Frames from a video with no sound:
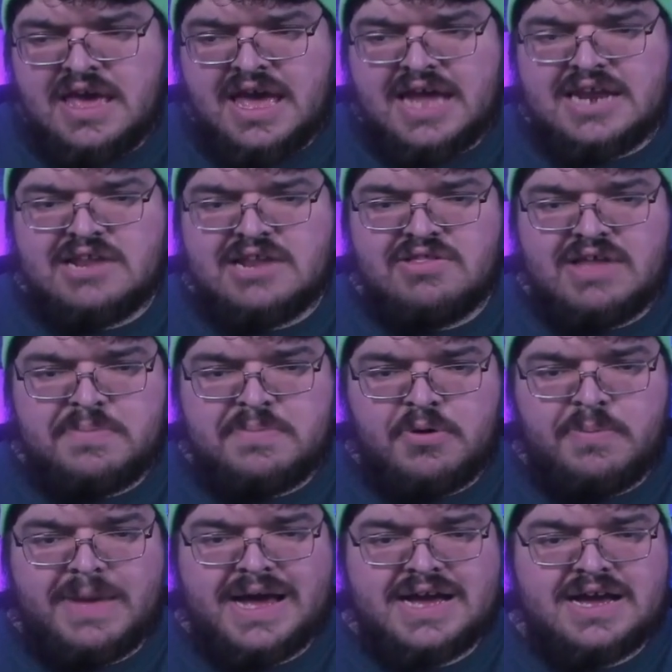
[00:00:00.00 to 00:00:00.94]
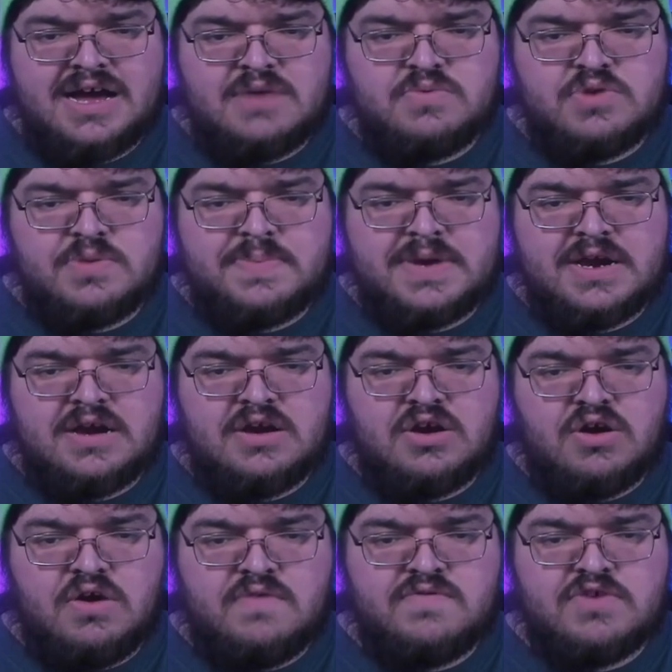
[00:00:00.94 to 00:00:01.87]
and the light bulb icon would
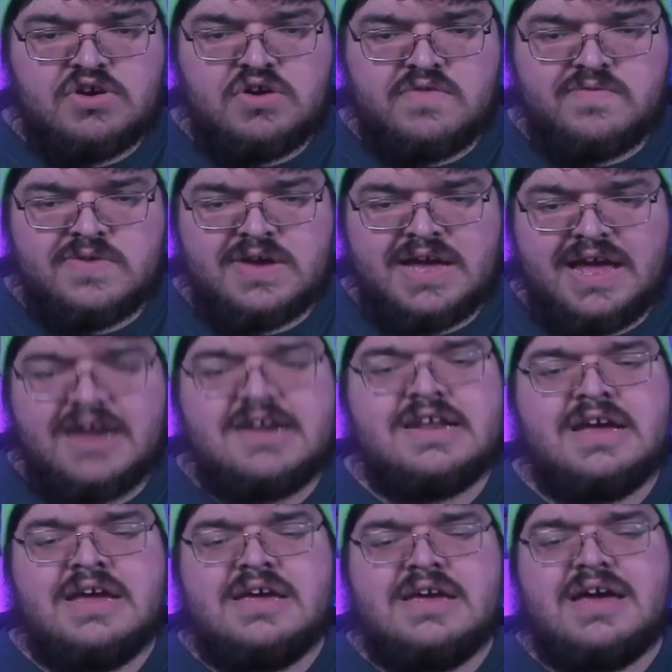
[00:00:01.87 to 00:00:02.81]
appear over and over again.